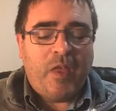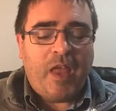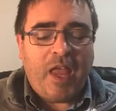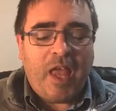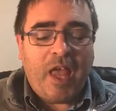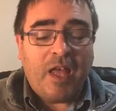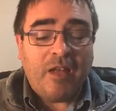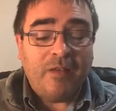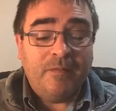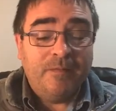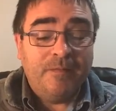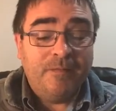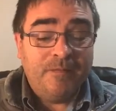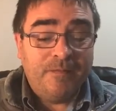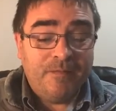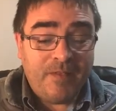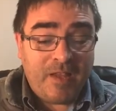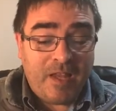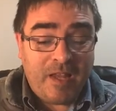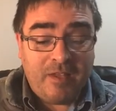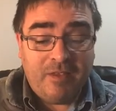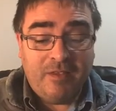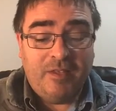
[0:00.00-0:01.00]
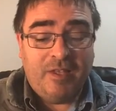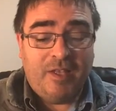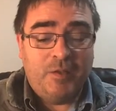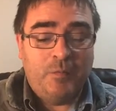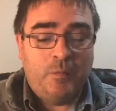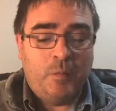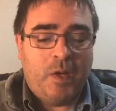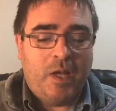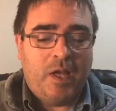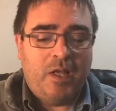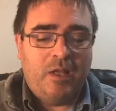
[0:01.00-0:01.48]
They had
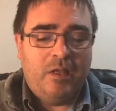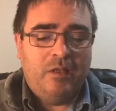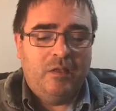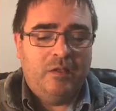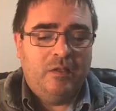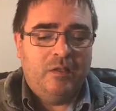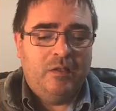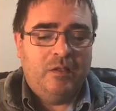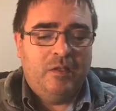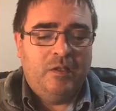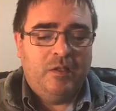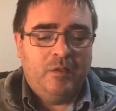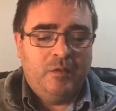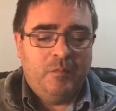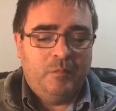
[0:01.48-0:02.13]
faith as well.